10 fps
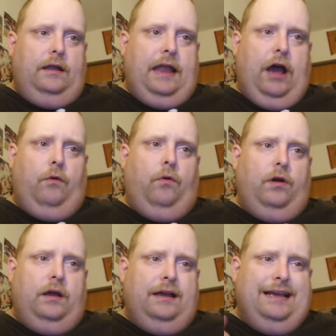now,
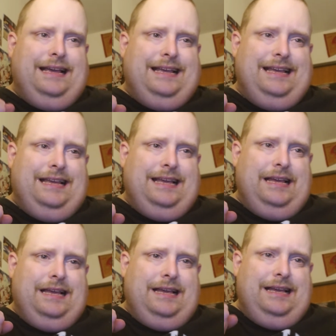
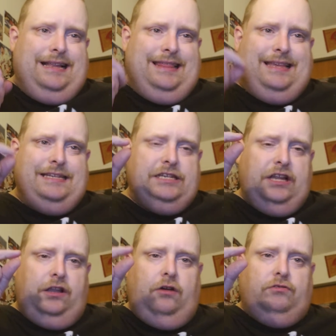this
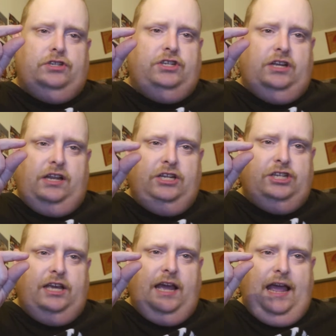close to
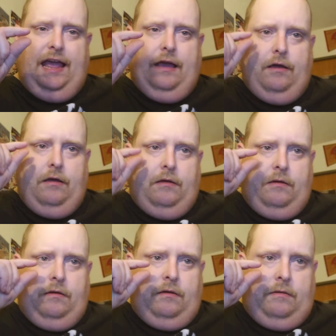clinching a
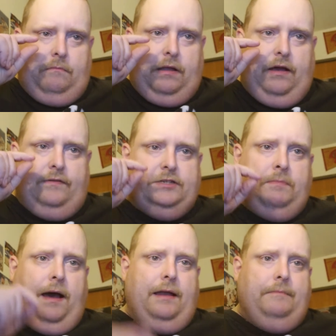playoff
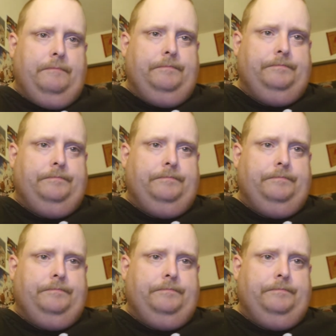spot,